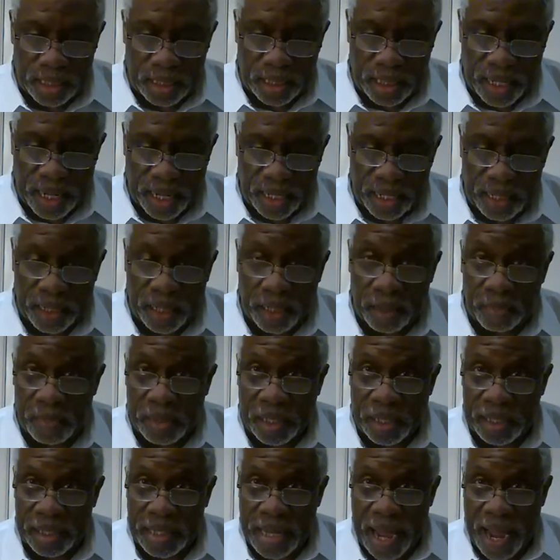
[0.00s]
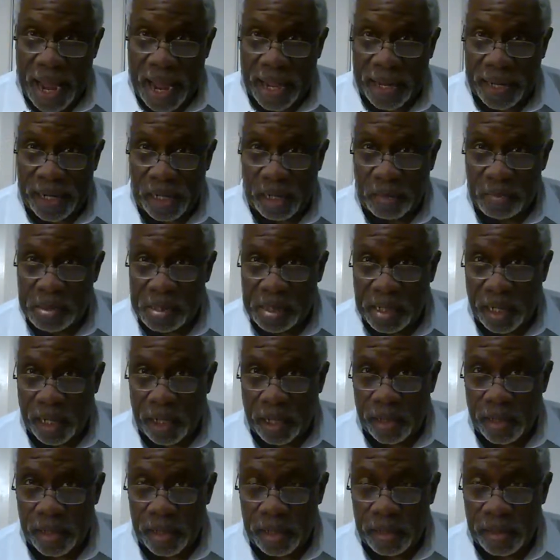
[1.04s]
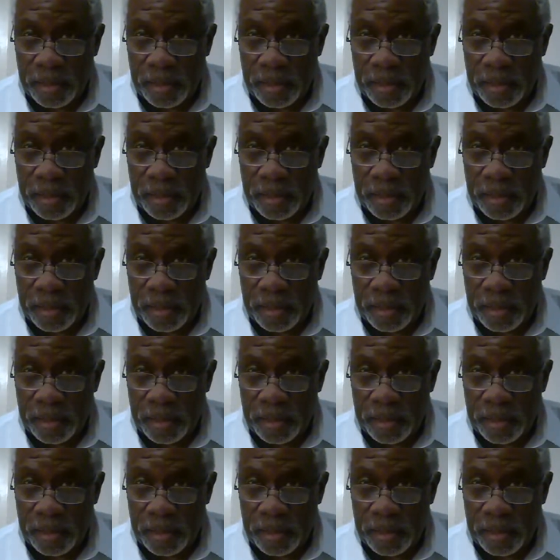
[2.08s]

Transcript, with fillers: let him deny himself